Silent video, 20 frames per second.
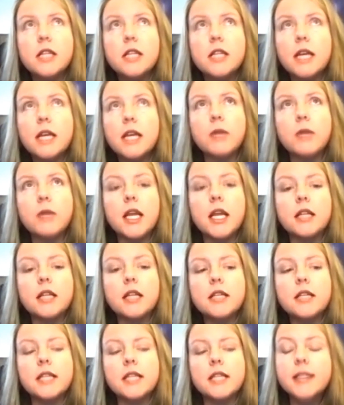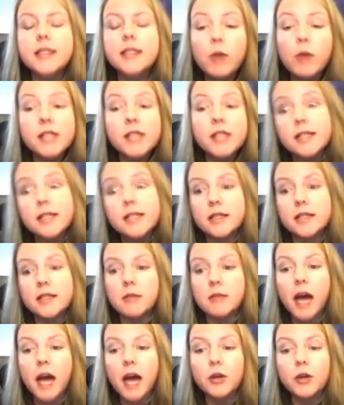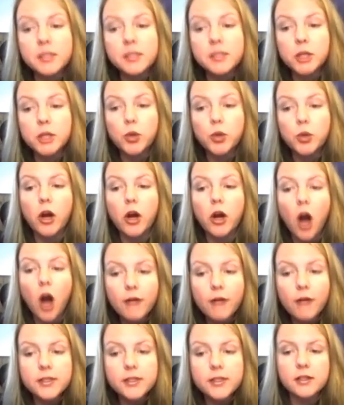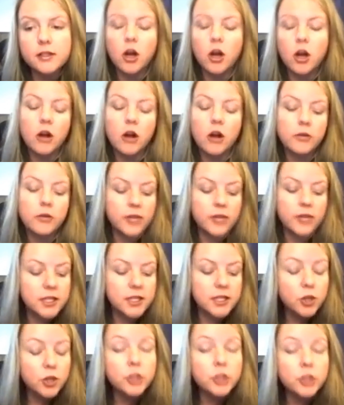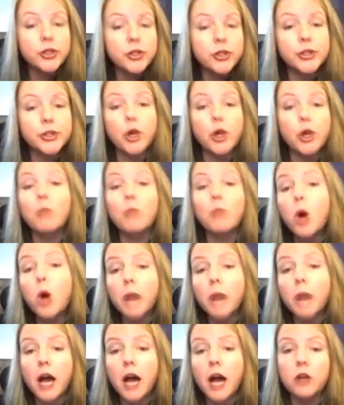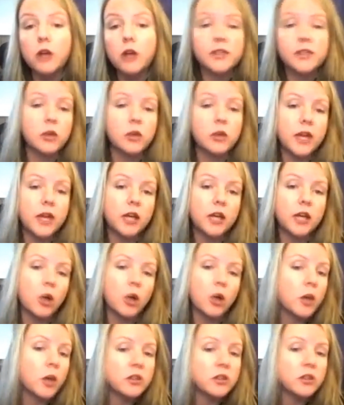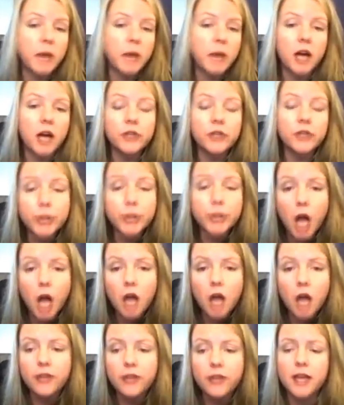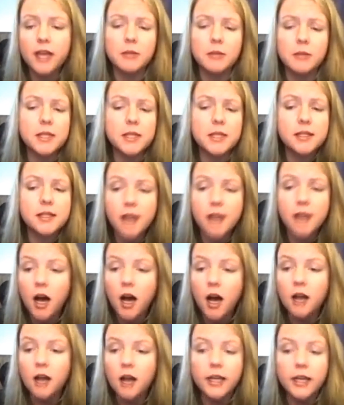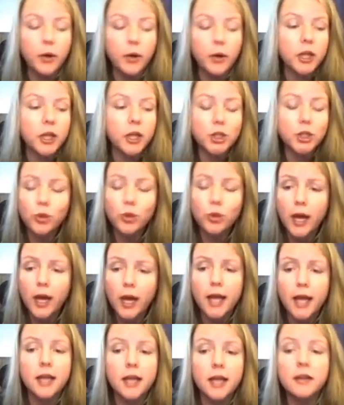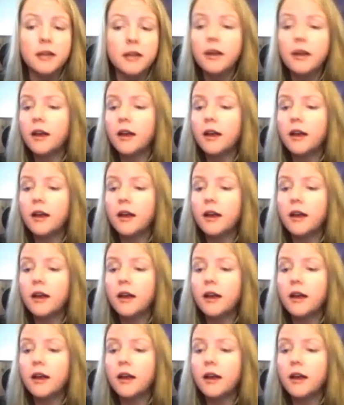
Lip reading: it in some ways it doesn't matter as much where our offices are. These units are so mobile, so they go onto the back of a truck, they could be slung, they go on a train.